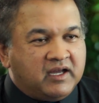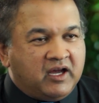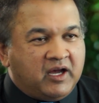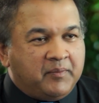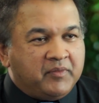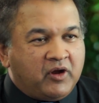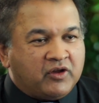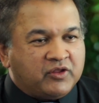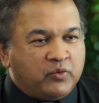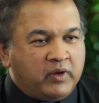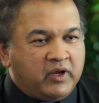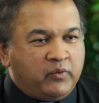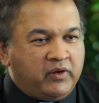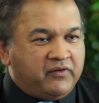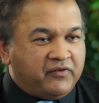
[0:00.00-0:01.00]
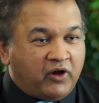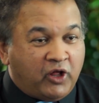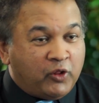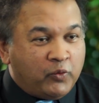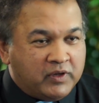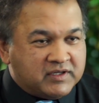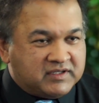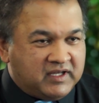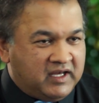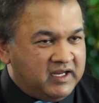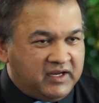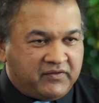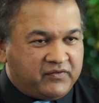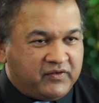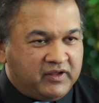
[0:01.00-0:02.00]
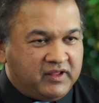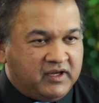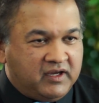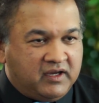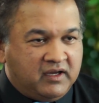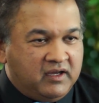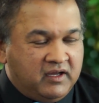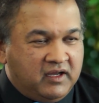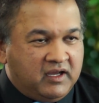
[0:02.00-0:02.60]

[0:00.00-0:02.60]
are the way we've always done it for the,